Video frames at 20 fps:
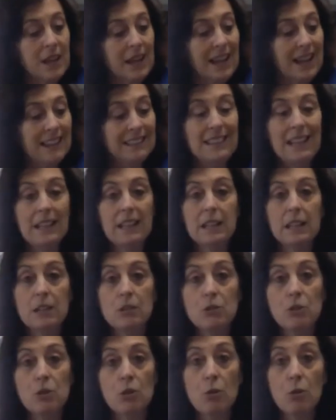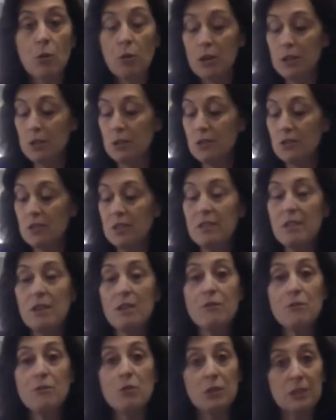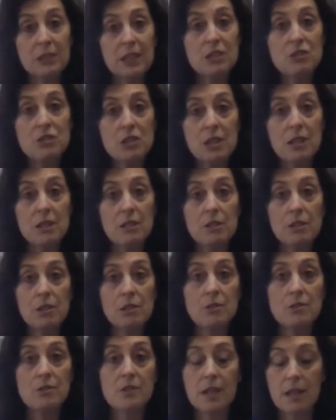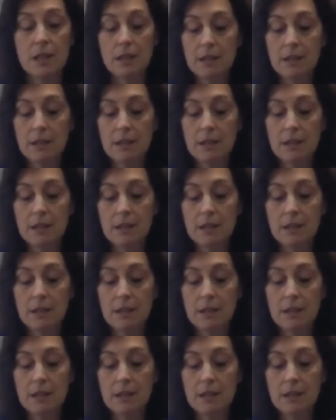and getting into your oils and therefore leaching into your skin.